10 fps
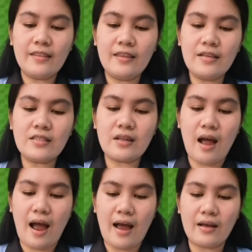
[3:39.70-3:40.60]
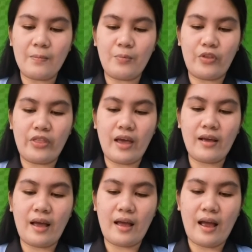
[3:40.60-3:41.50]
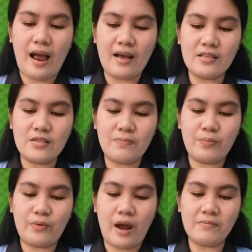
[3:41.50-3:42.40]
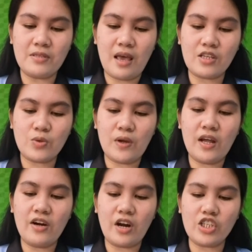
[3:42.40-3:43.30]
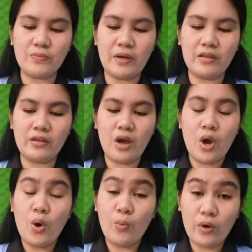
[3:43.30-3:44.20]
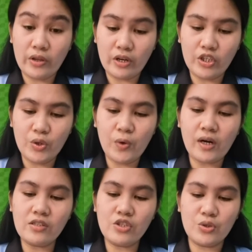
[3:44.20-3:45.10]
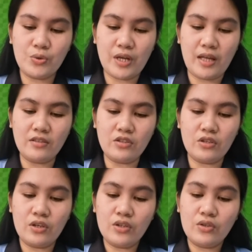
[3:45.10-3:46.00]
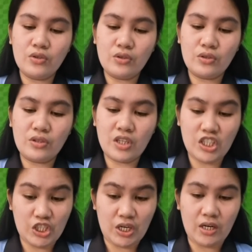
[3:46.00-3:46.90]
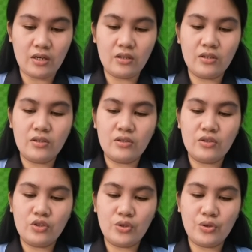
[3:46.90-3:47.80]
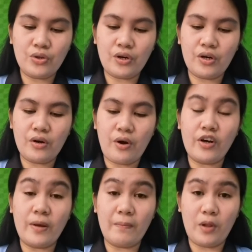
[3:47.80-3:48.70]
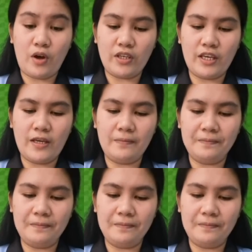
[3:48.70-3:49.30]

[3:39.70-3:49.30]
This act protects us from sexual harassment whether you are a student, teacher, tutor, or employee.